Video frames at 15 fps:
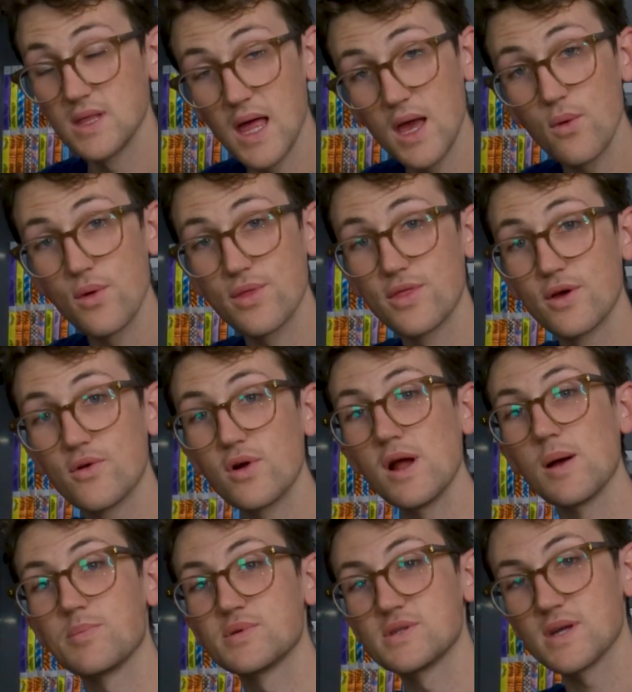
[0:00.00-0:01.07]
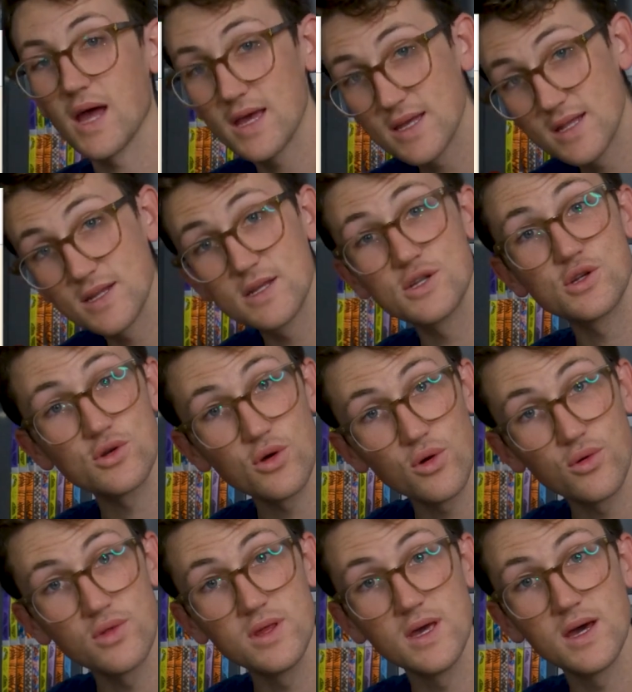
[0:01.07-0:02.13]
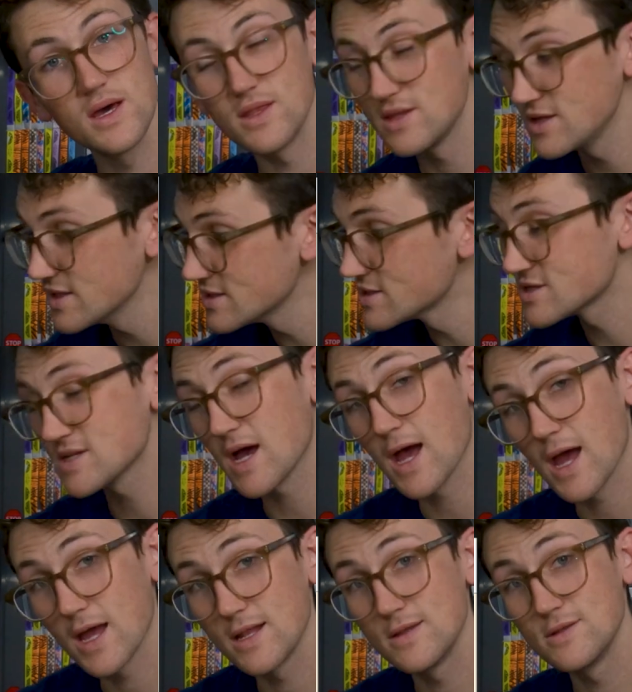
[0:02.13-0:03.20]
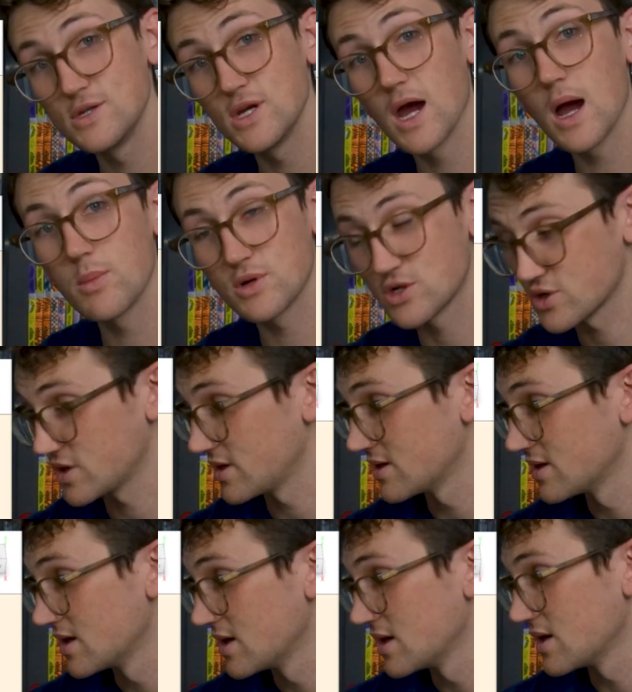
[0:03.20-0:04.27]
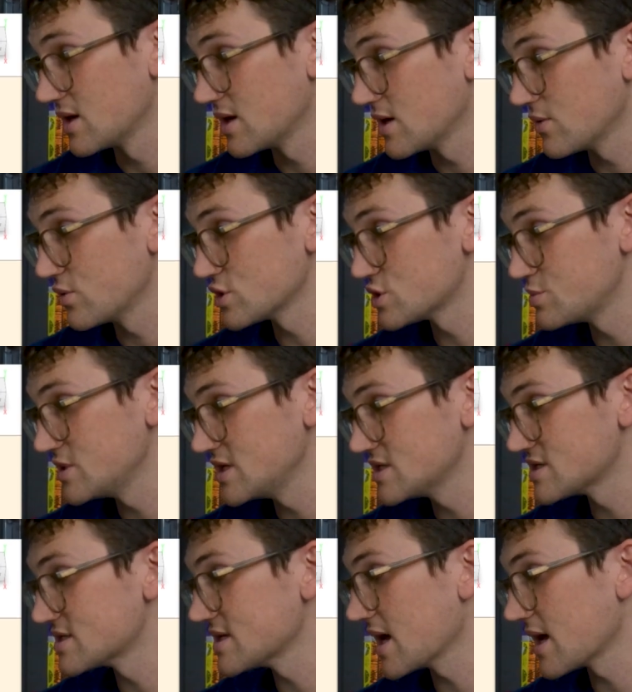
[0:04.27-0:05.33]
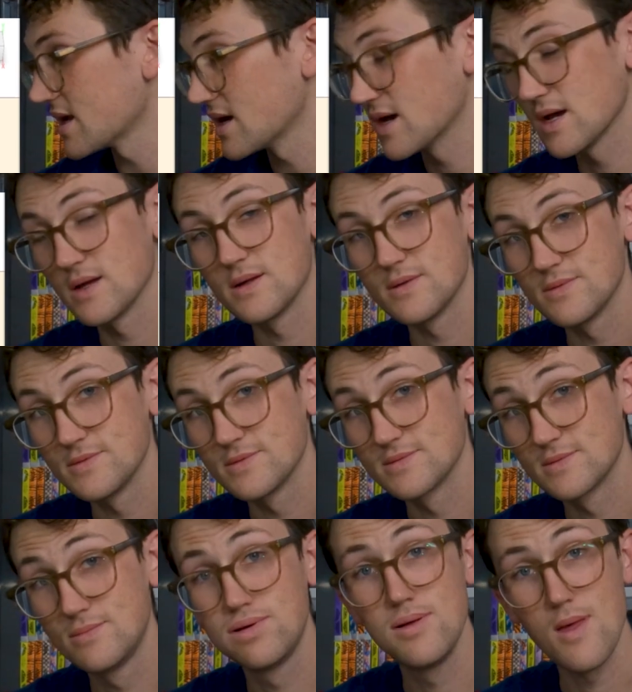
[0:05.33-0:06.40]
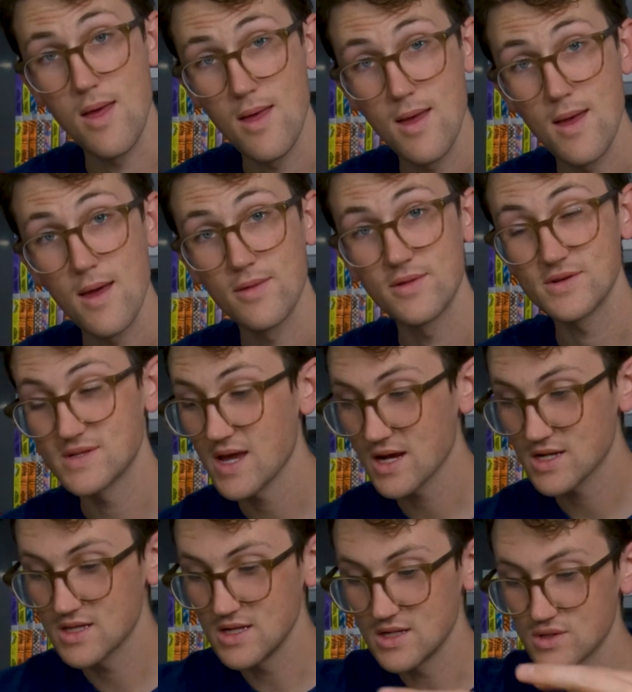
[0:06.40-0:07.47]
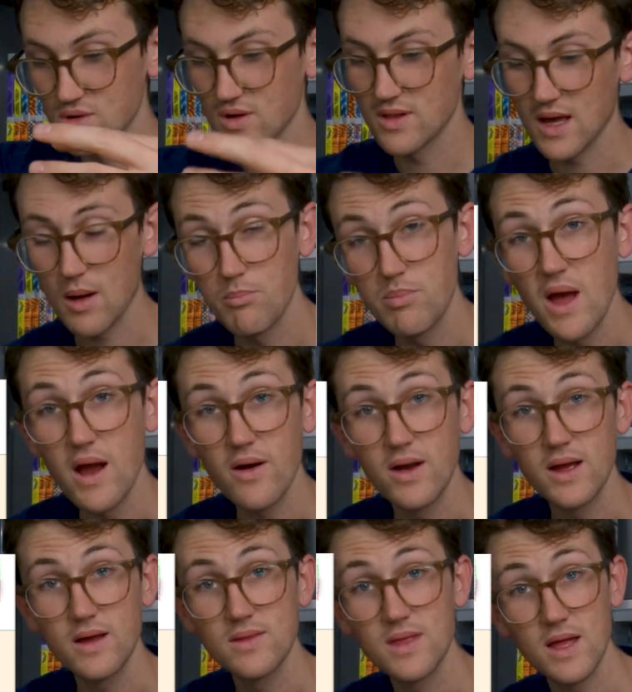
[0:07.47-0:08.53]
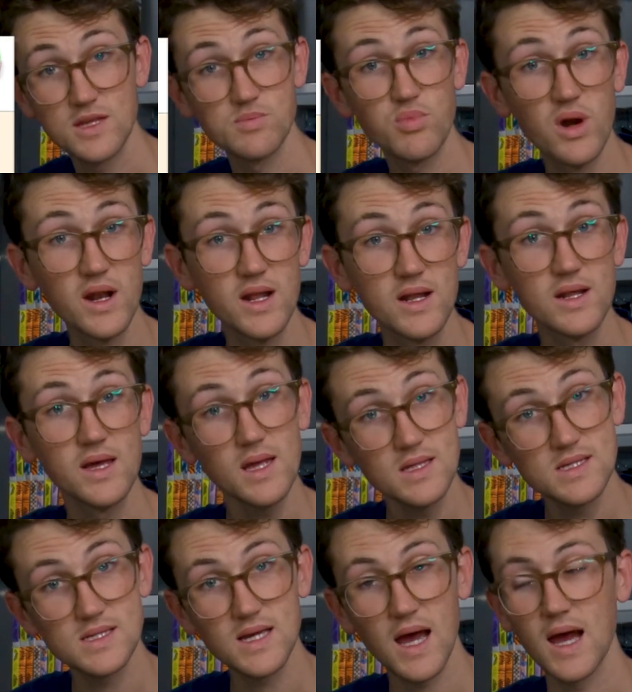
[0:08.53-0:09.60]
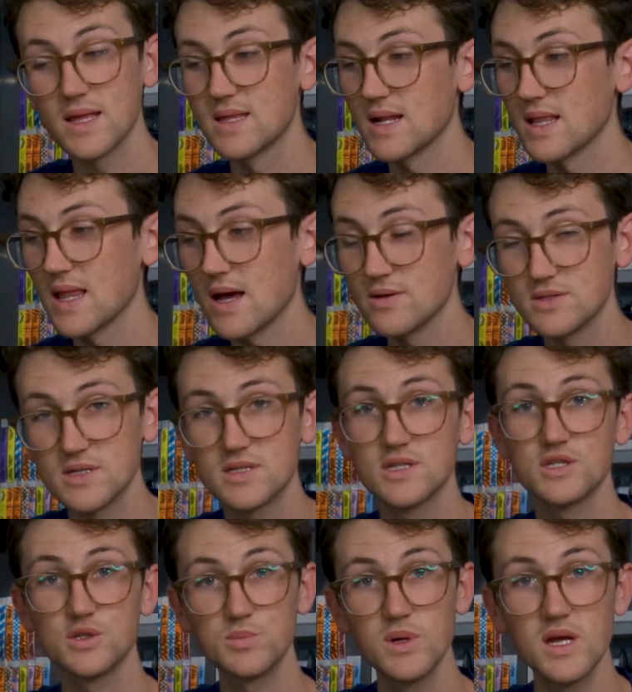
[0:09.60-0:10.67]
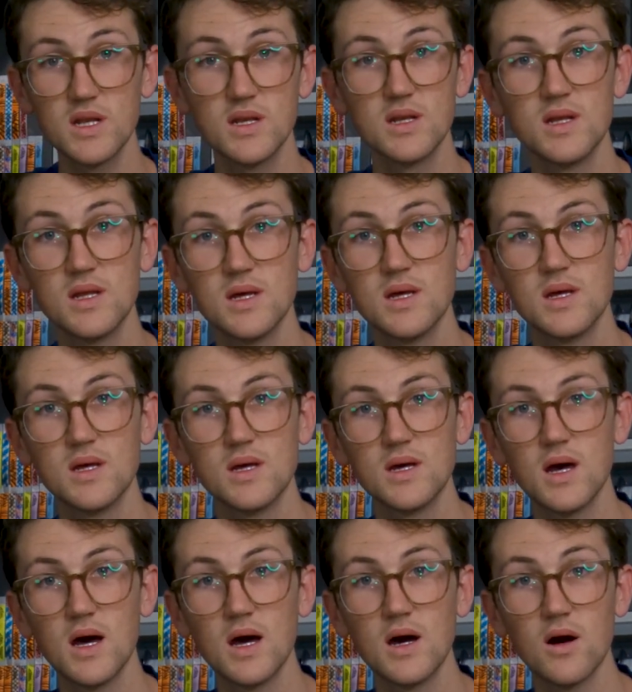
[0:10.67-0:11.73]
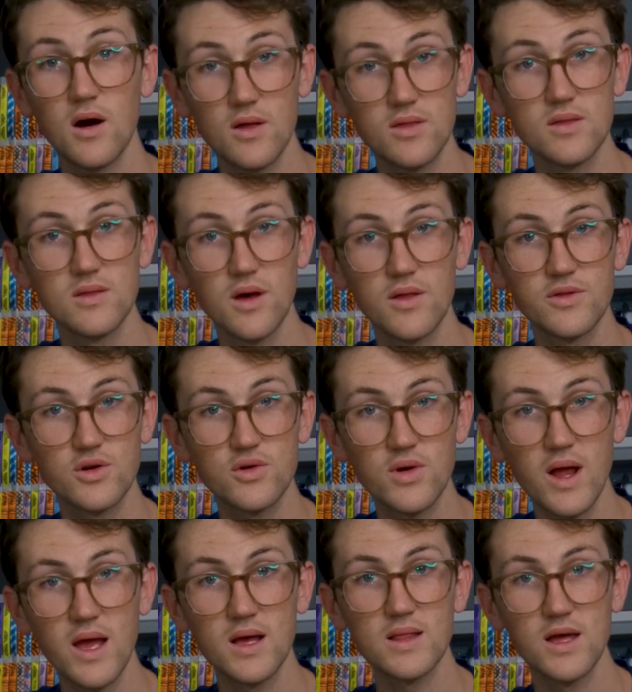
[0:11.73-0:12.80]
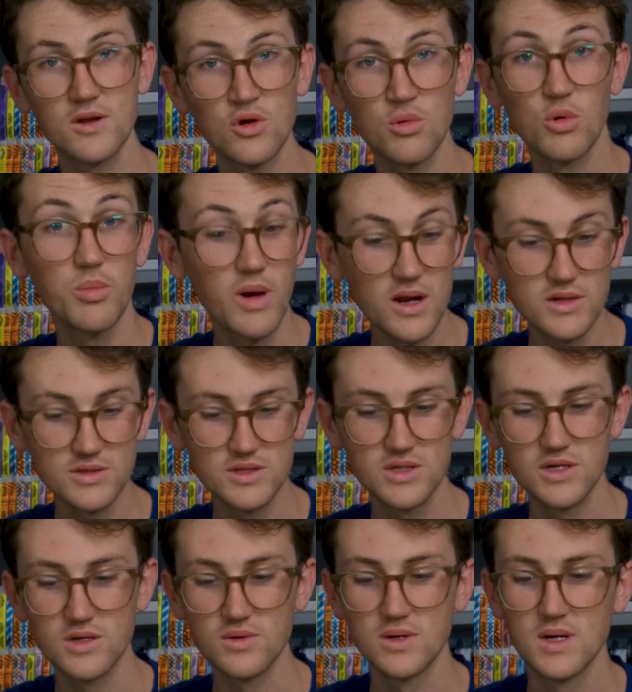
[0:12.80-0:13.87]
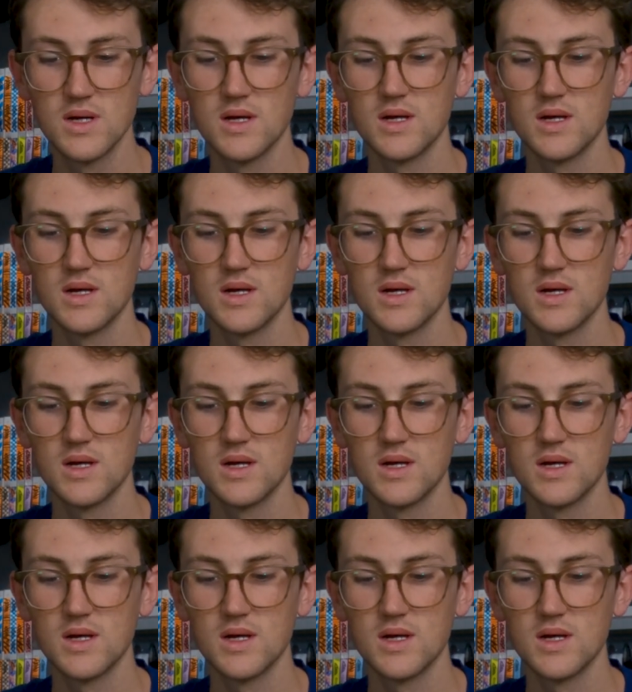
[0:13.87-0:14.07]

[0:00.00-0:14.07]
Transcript: like with the grips, I can control the inside geometry, which means that there's actually sort of like a bearing that's printed inside that allows it to spin on the crank like normal pedals do,